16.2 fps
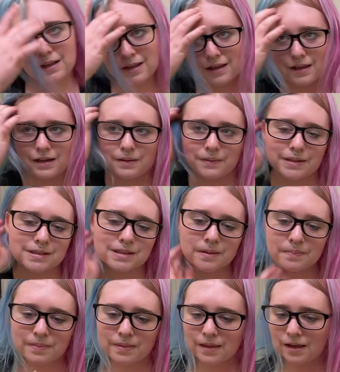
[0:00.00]
Anyways,
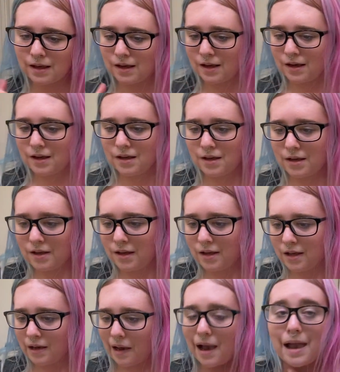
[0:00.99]

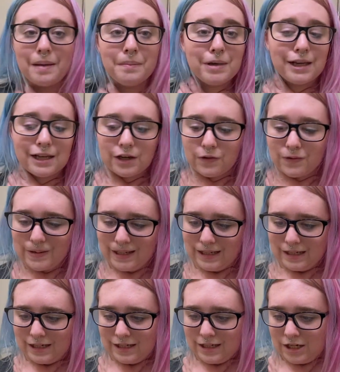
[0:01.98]
I'm
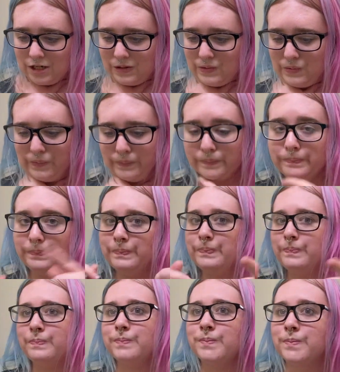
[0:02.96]
going to
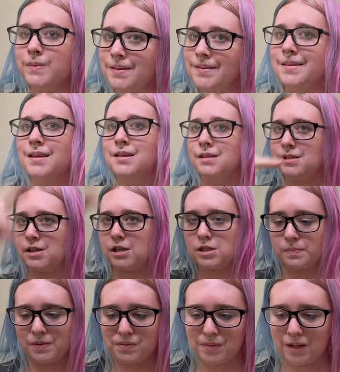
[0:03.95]
start
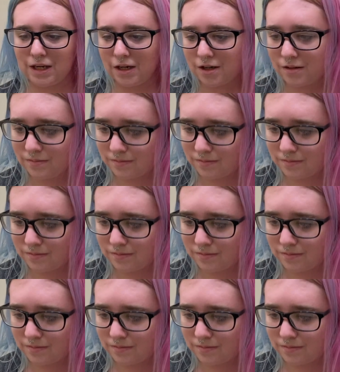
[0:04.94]
splitting my hair.